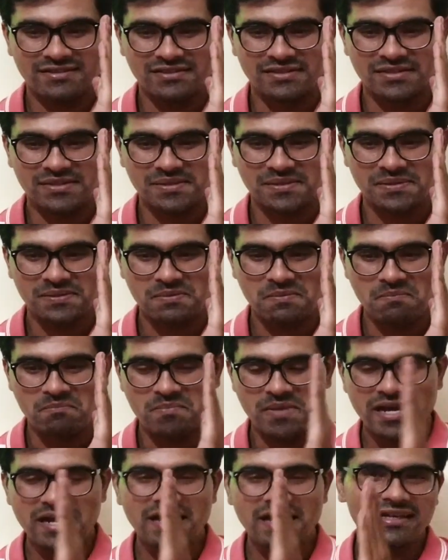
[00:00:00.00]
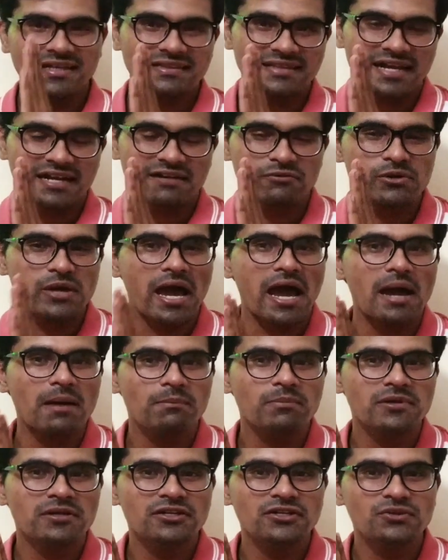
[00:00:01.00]
the bending that would
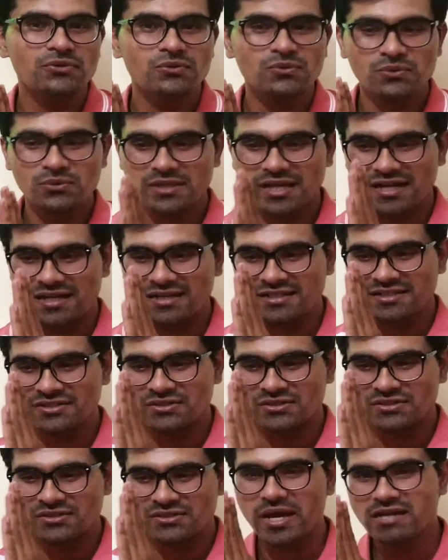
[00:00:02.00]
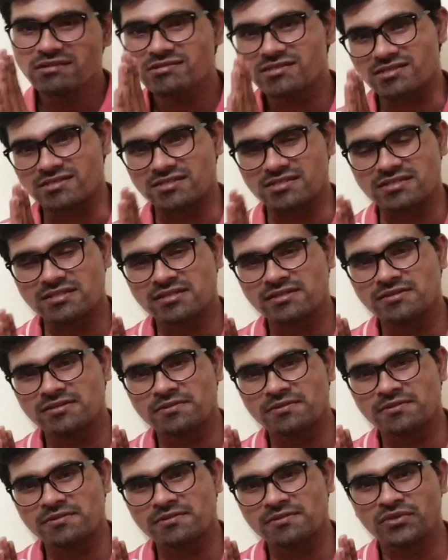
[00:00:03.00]
happen due to that two edges,
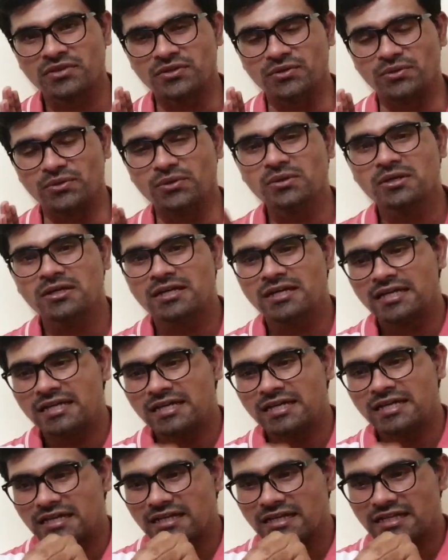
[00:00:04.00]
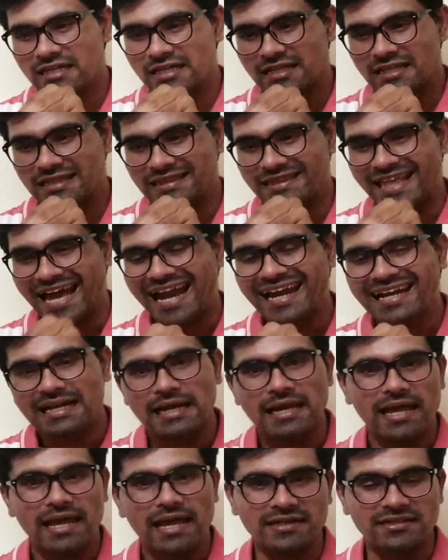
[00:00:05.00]
you know, that
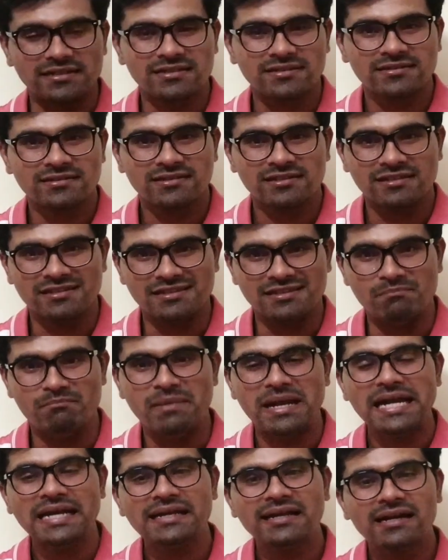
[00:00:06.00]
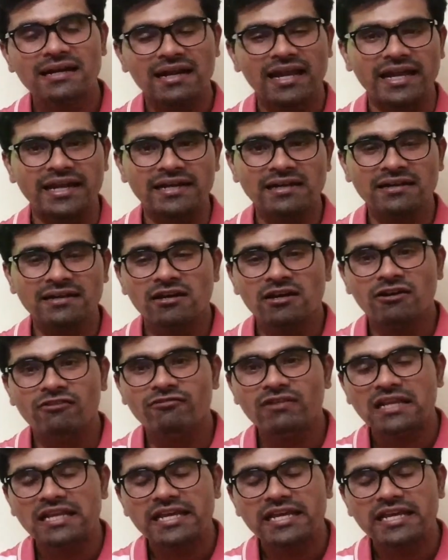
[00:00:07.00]
light, the bended light, will